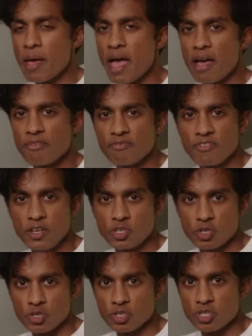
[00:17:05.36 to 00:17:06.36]
have
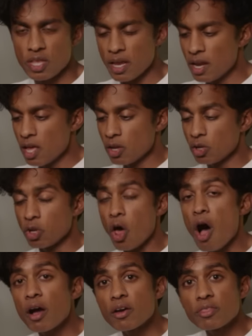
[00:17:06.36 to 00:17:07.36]
features that
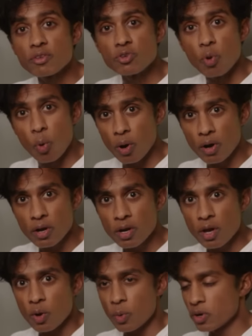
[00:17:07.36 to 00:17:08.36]
lock the door
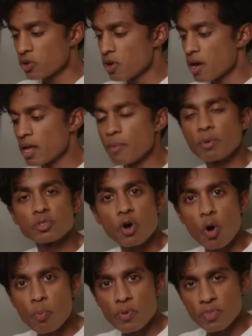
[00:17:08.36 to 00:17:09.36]
where you're not able to
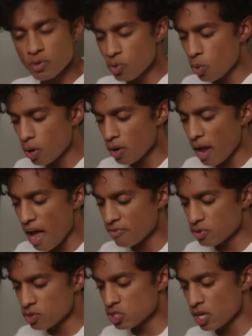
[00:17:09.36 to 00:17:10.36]
open the door
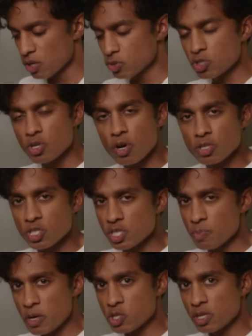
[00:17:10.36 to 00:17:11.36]
after the cycle starts,
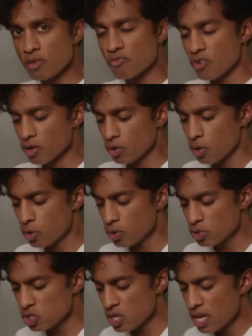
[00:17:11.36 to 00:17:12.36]
especially front
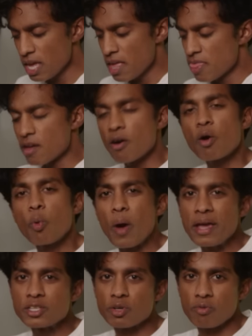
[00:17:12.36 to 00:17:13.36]
loaders. There are
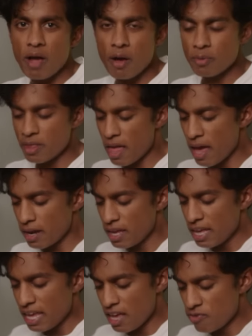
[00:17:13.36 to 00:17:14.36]
ways around that.
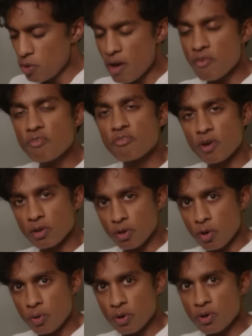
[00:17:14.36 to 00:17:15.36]
If you have a front
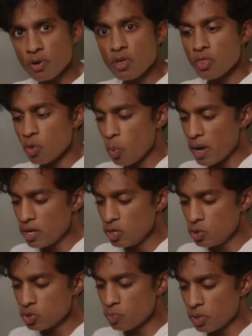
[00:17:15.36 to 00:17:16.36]
loader, the way to
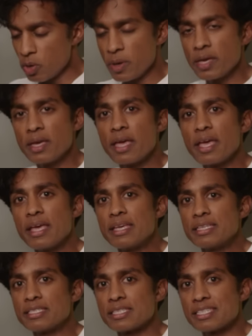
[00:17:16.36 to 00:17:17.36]
use bluing
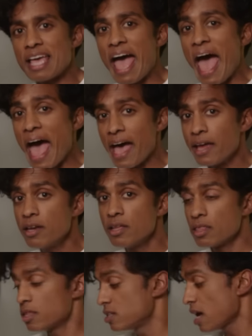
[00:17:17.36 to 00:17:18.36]
is to add
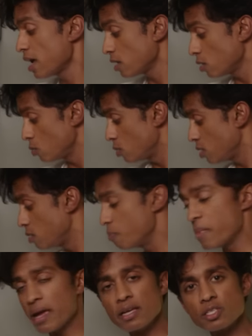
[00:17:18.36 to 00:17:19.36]
the diluted
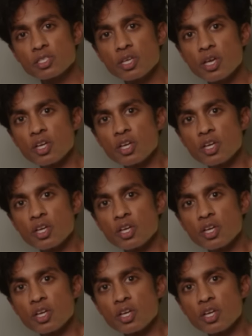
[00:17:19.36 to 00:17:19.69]
mix